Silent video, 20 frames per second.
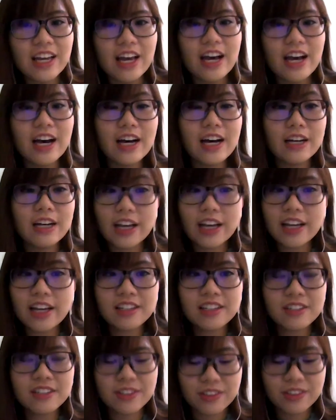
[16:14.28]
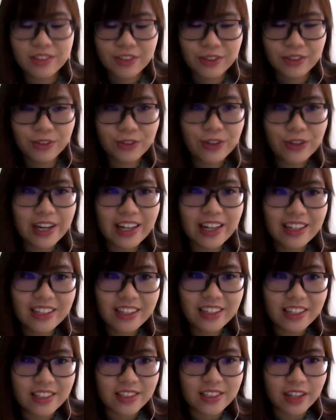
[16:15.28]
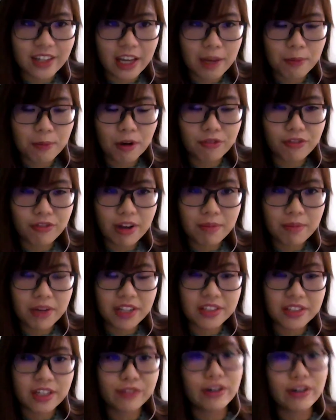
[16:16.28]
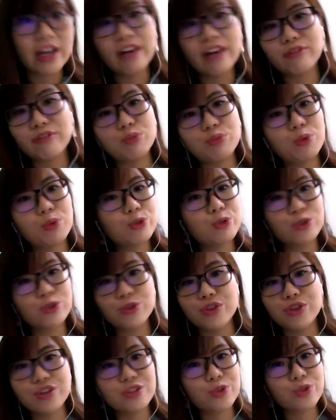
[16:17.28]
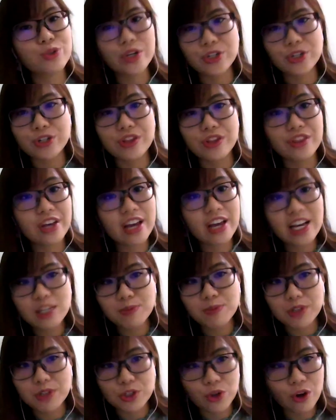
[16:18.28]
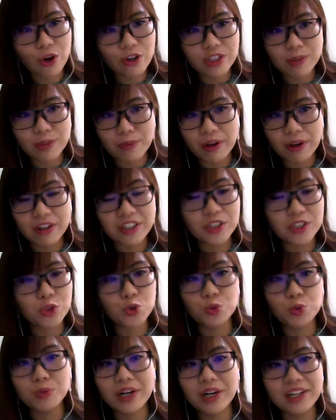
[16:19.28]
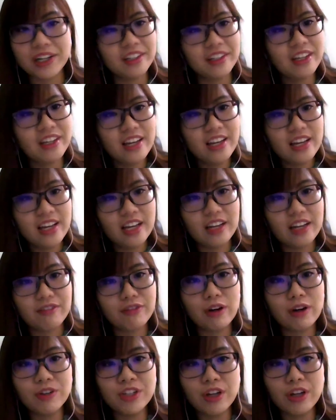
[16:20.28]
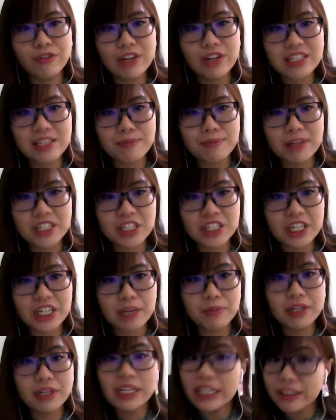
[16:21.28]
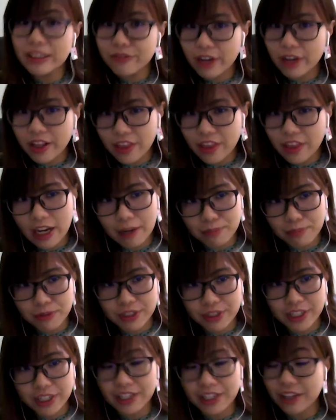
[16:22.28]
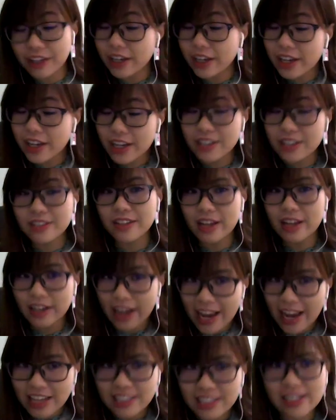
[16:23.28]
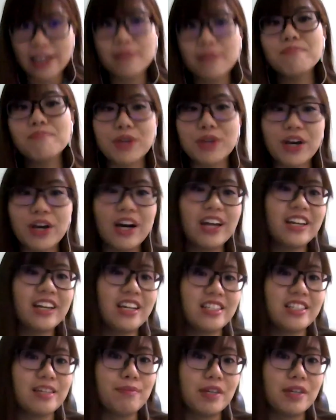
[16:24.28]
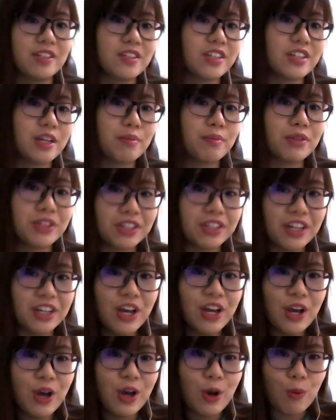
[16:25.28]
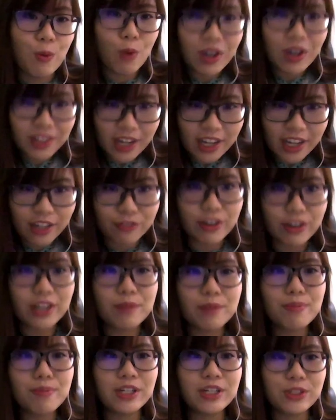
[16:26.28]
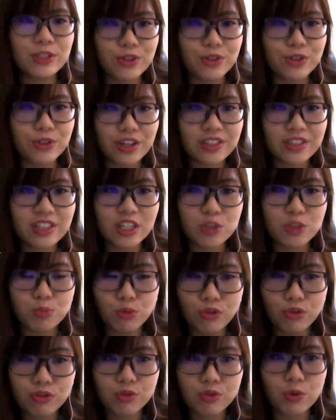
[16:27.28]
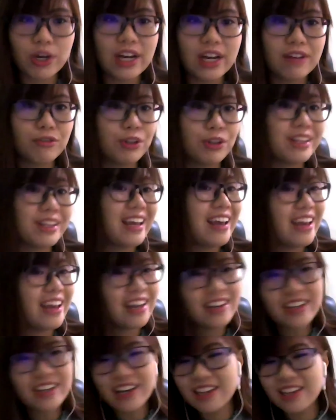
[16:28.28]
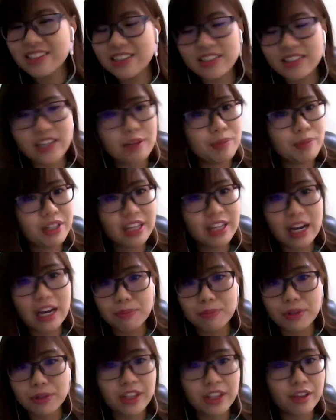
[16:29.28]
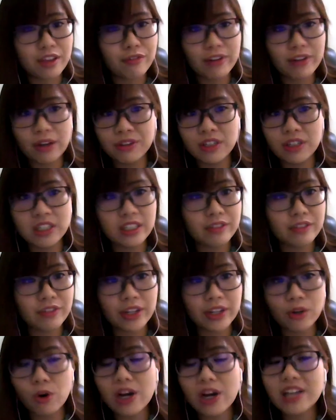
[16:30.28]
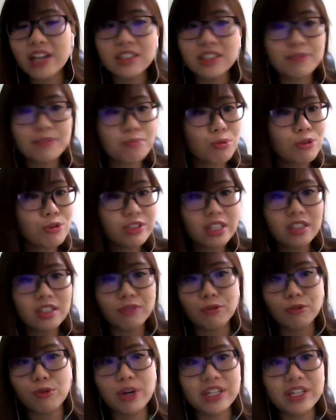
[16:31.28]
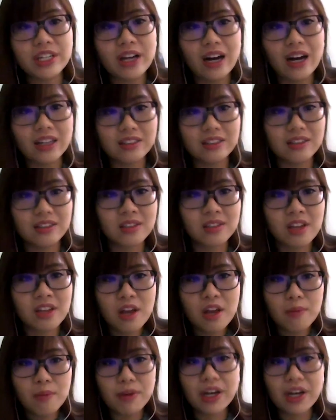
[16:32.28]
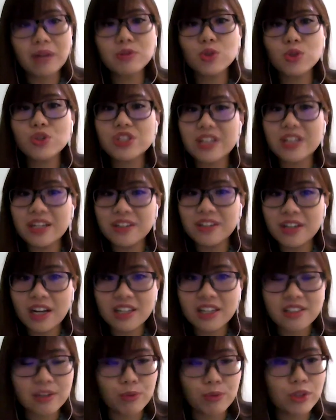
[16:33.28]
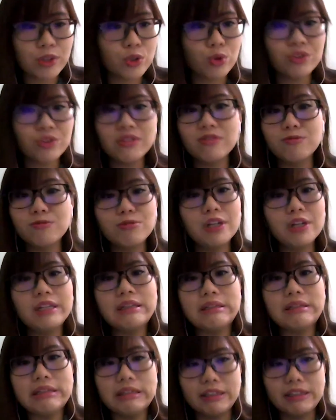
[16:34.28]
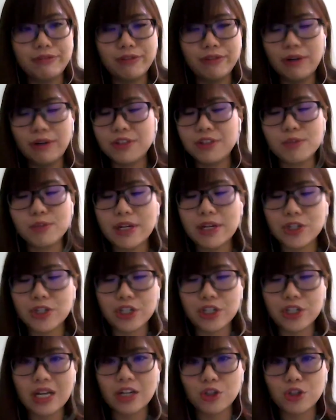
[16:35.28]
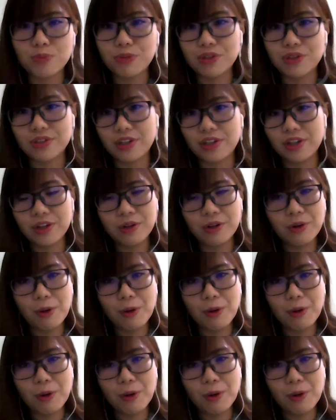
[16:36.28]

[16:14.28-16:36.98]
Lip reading: And you know, Alan, as a K-pop fan myself, I have to pose you this question. There has been talks about Lee Soo-man, founder of SM Entertainment, leaving the company. Now, he is that SM behind SM Entertainment. What kind of an impact do you think such moves will have on any entertainment company, the founder leaving, or has the process of creating artists become so standardized that we don't really need the founder's magic touch per se?